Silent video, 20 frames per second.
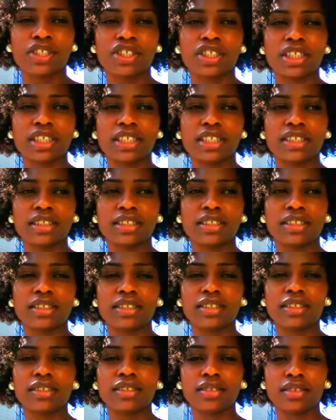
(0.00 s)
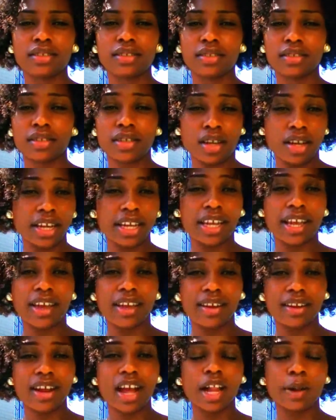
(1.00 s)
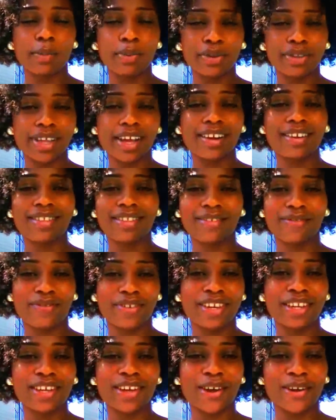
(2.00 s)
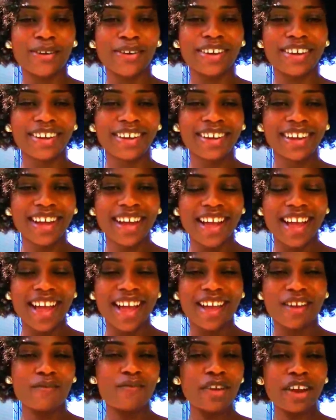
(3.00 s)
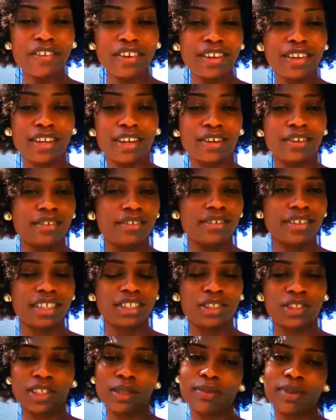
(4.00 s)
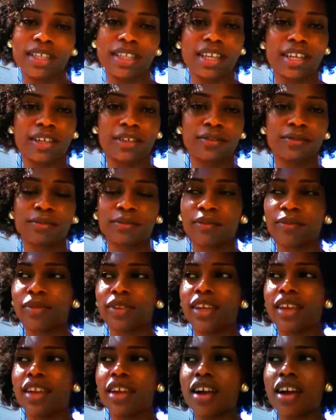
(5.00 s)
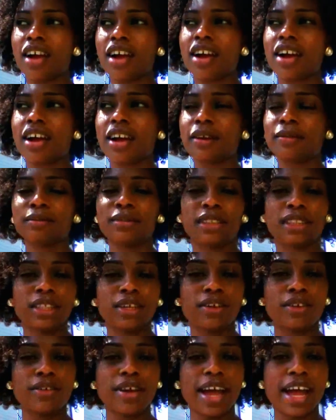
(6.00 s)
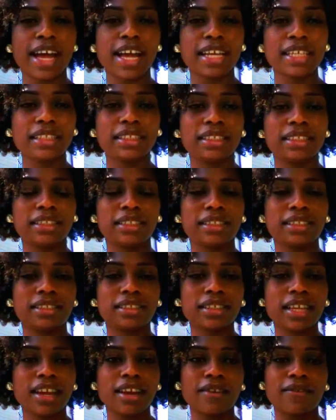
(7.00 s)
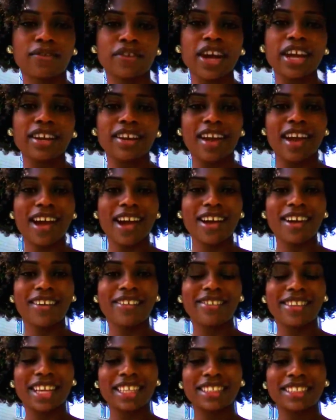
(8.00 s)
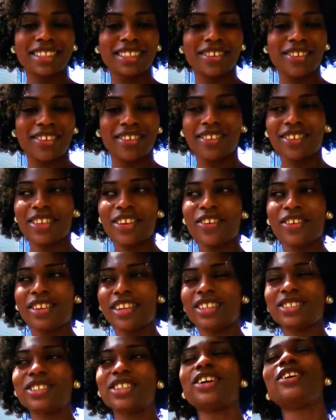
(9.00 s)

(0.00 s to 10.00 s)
which is, again, I'll put that in the video, very low, extremely low. So as of right now, that's the only,